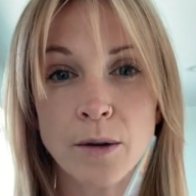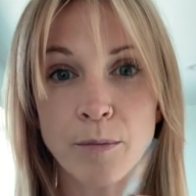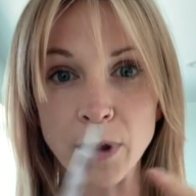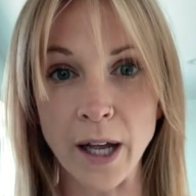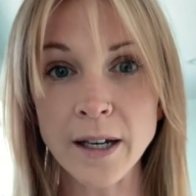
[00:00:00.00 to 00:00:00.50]

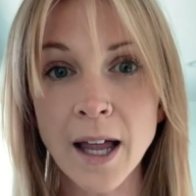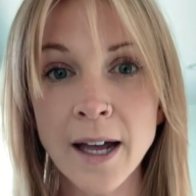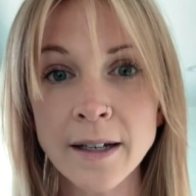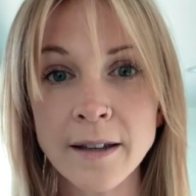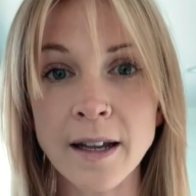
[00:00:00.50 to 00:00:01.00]
blunt
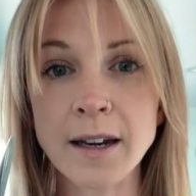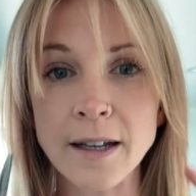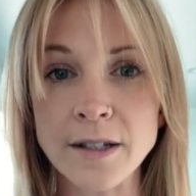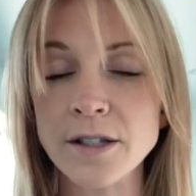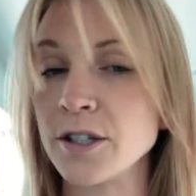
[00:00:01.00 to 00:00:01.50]
line than it
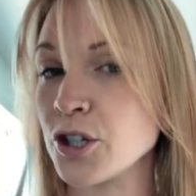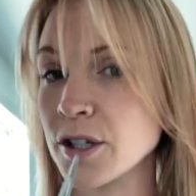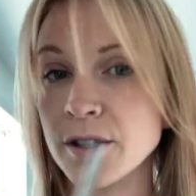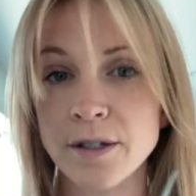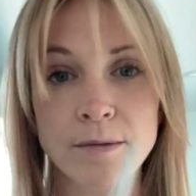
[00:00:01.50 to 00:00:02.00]
is to
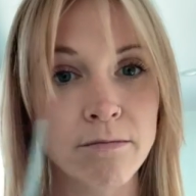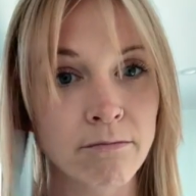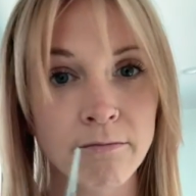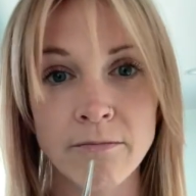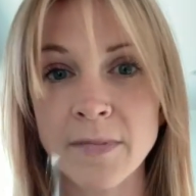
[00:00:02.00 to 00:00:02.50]
just
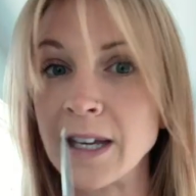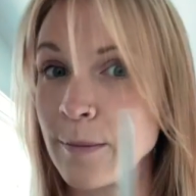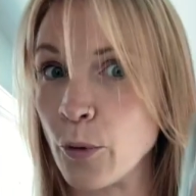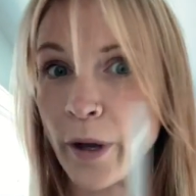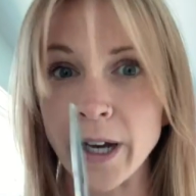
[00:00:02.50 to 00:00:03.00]
keep point